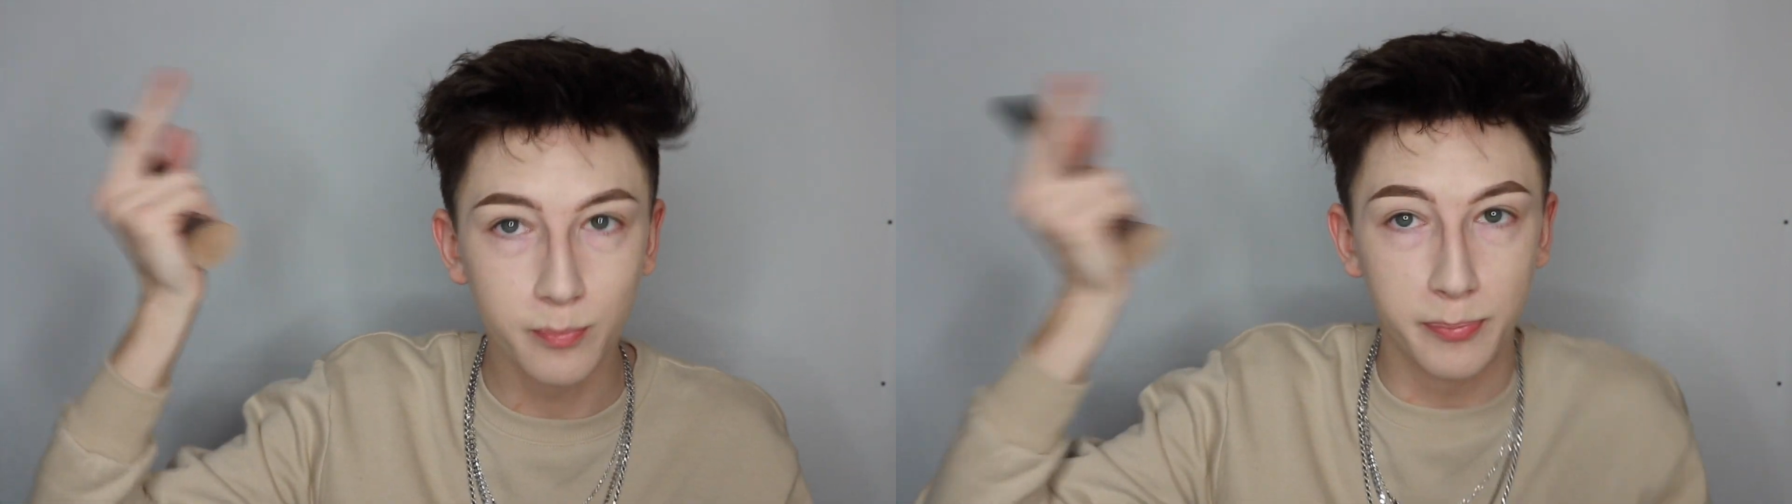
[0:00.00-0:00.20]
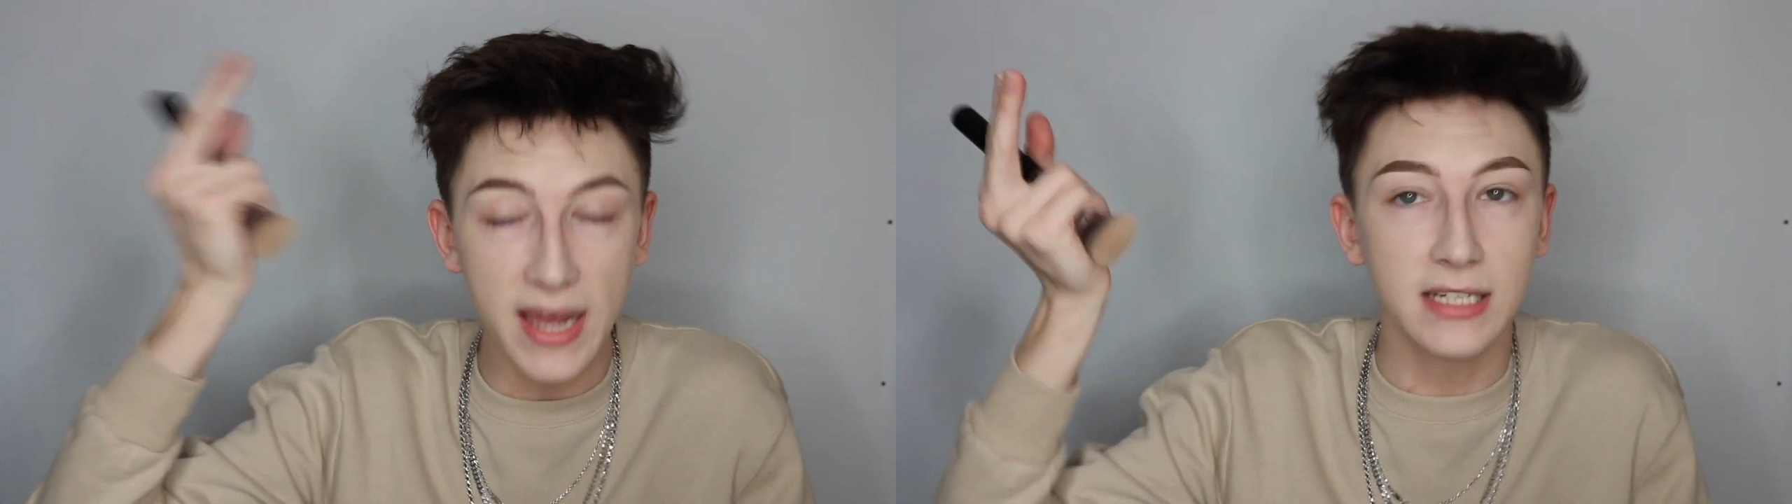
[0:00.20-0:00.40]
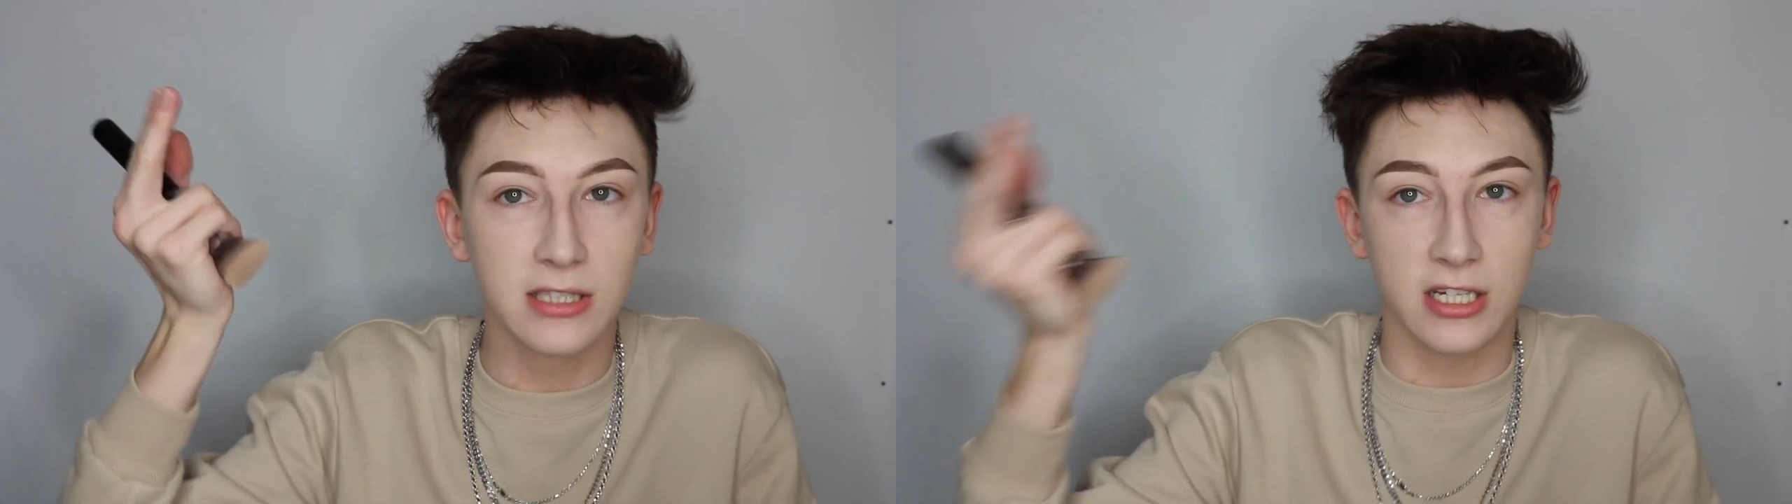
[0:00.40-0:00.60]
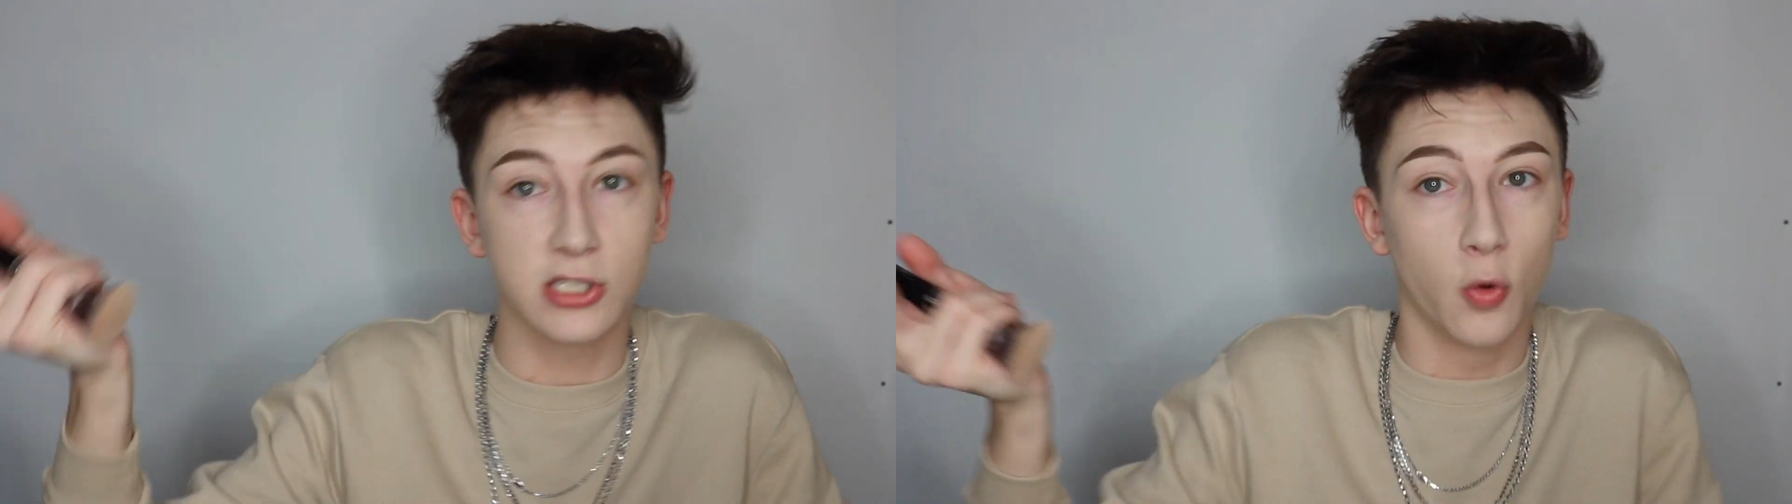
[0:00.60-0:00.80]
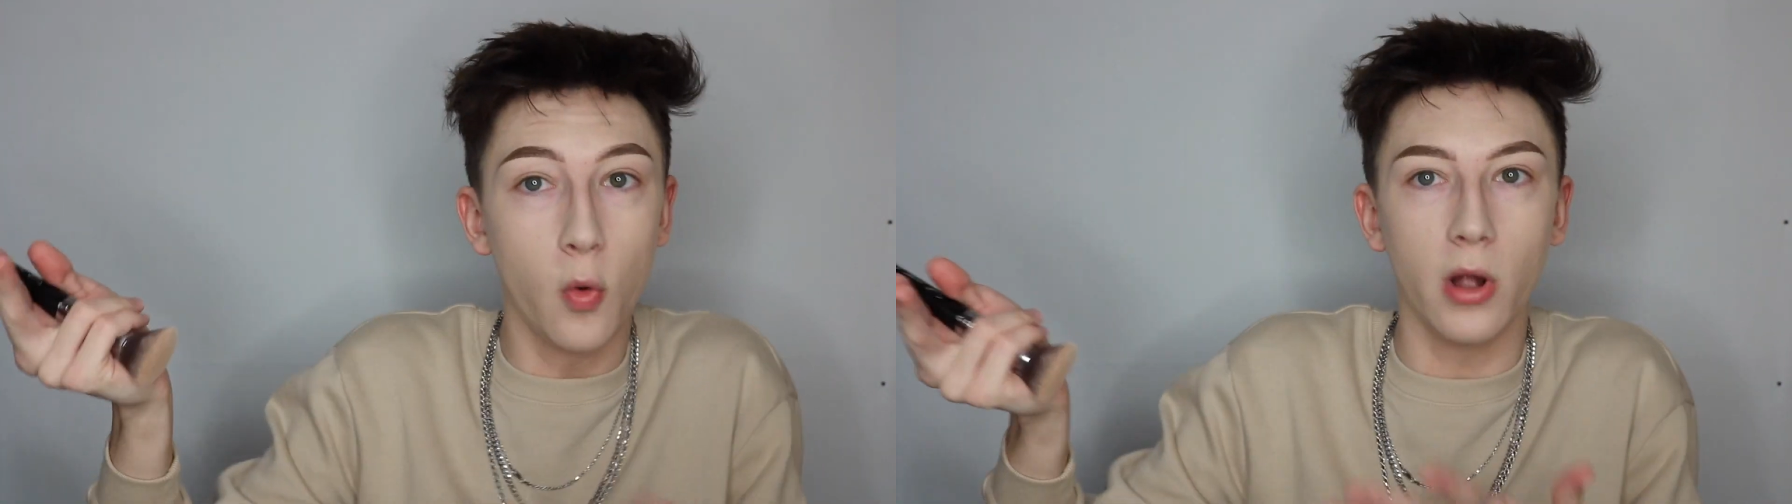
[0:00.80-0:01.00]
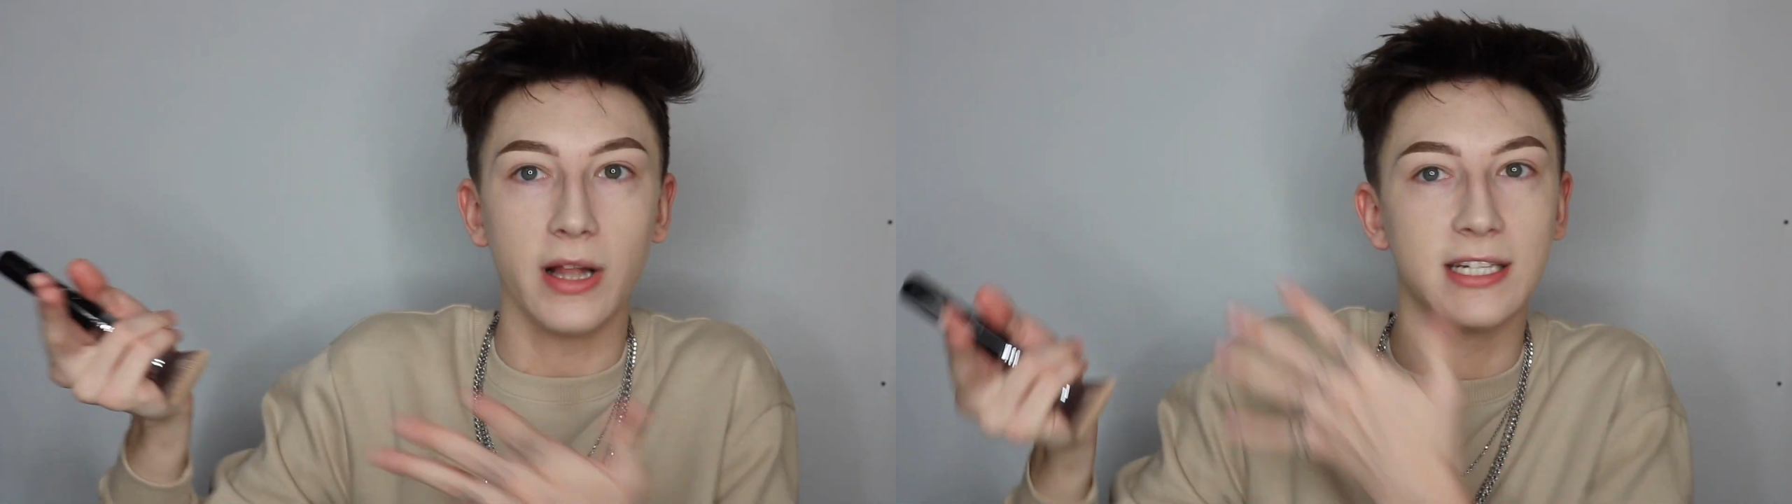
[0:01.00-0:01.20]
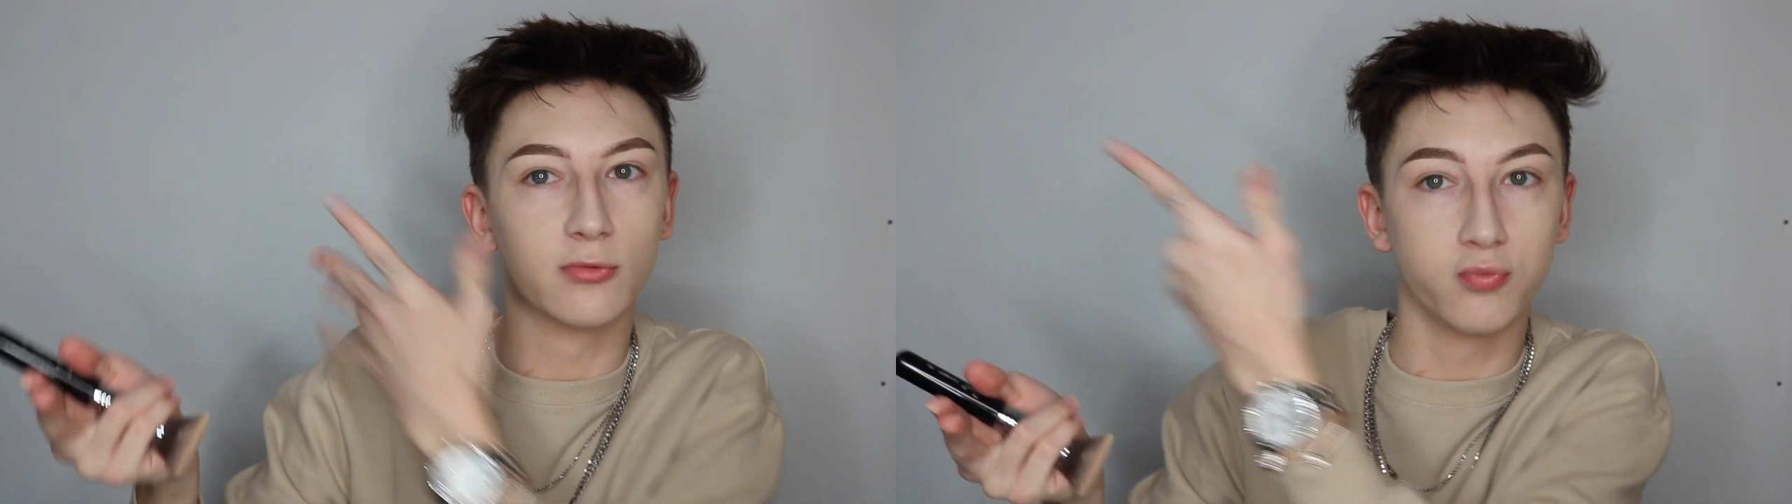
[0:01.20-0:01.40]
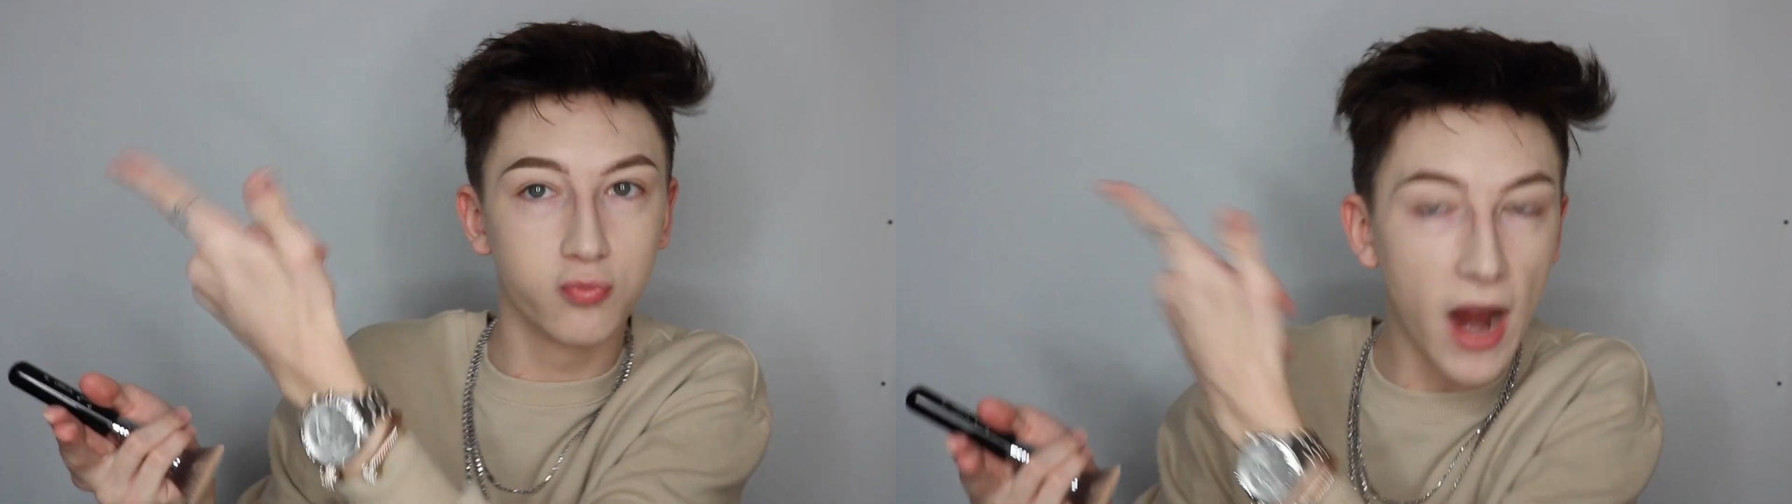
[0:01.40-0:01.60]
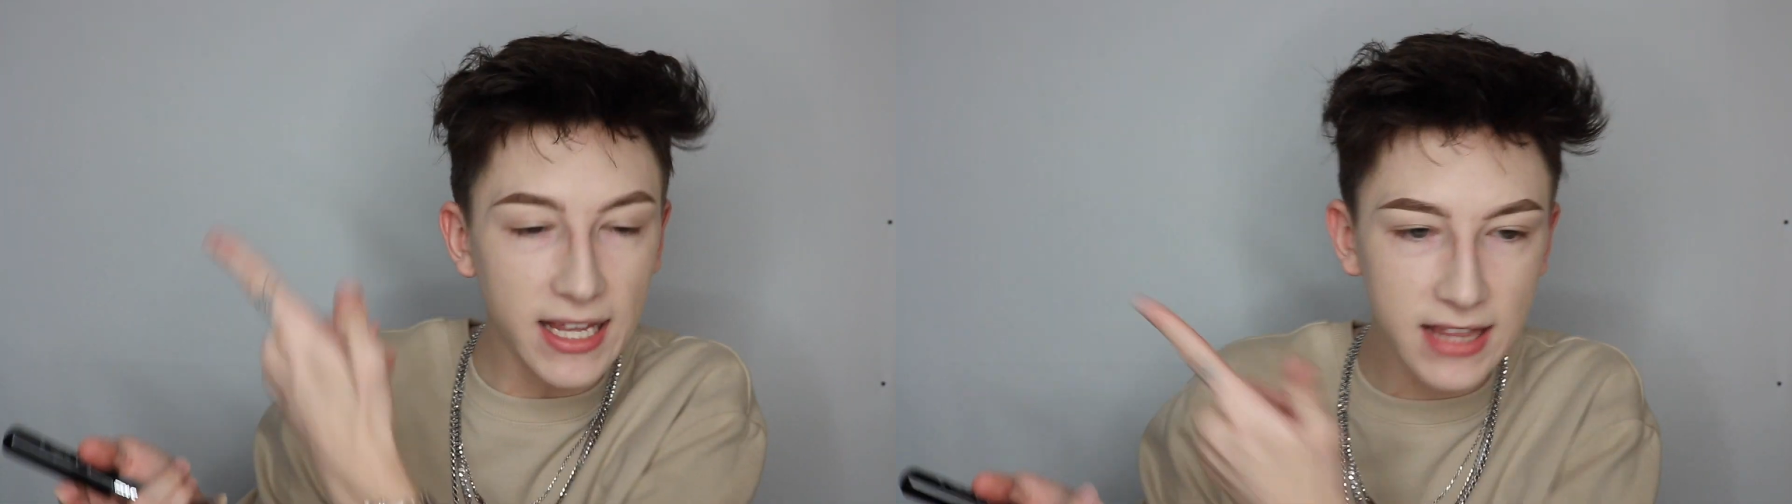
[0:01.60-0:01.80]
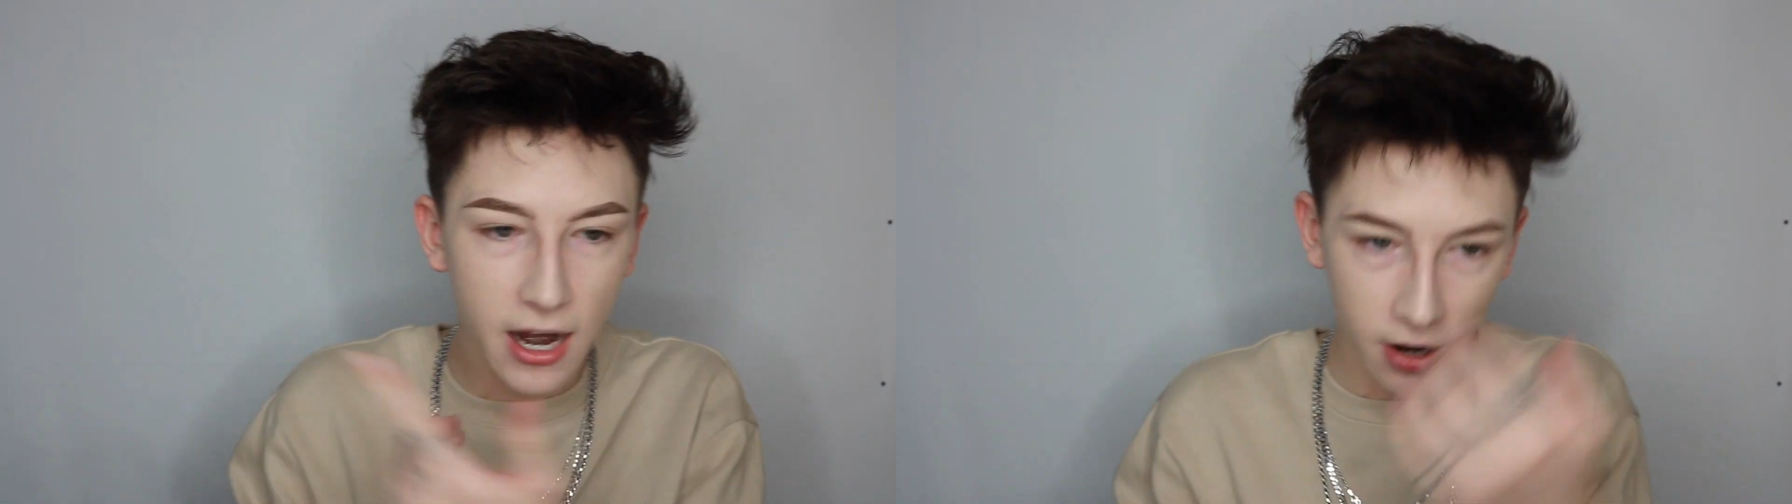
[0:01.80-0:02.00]
the school is
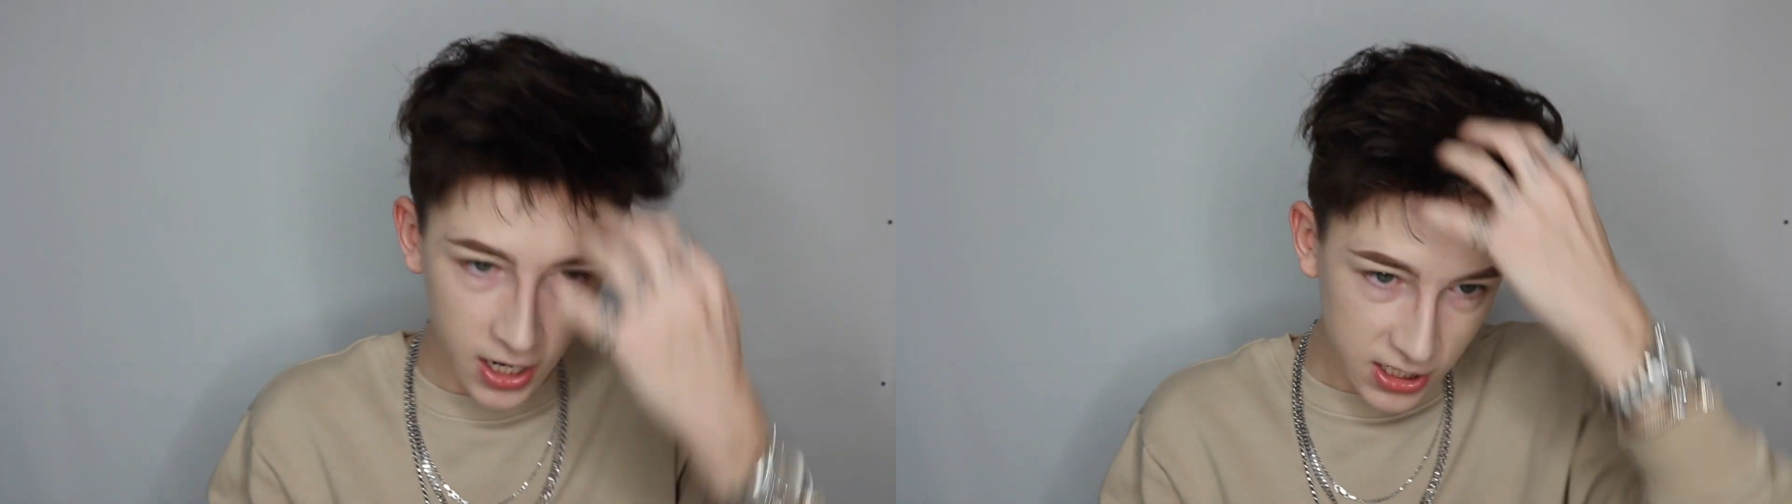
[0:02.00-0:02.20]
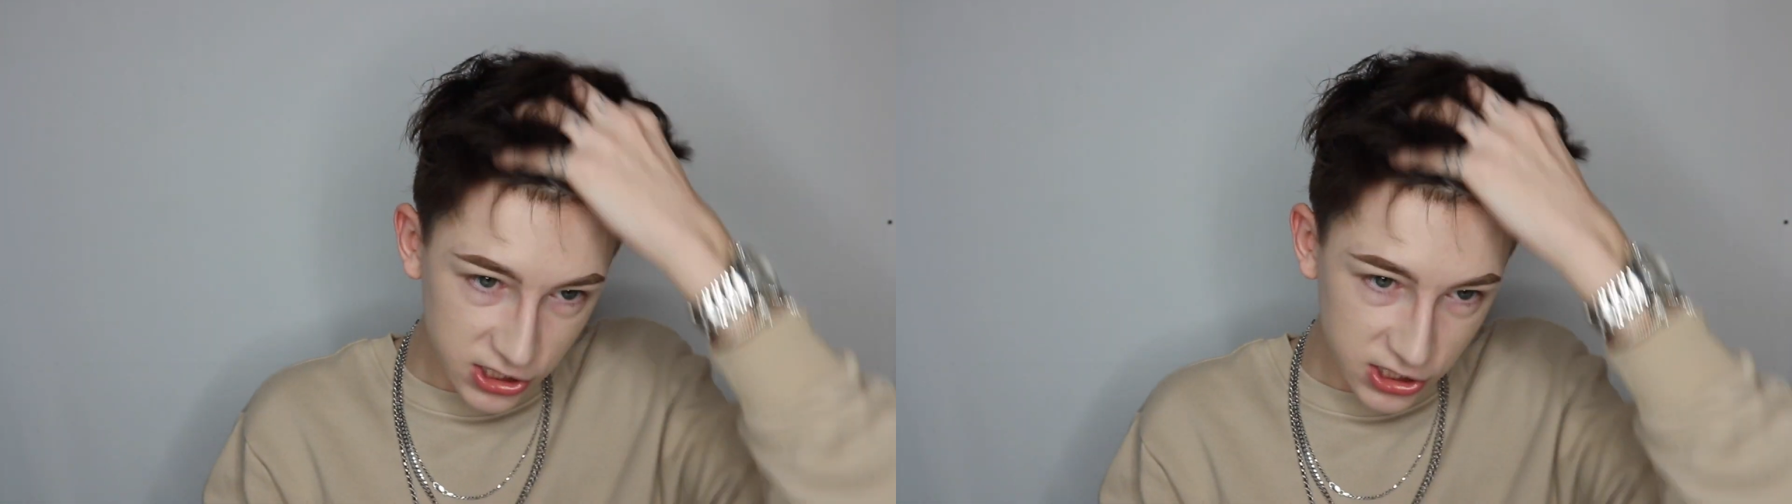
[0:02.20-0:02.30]
right there.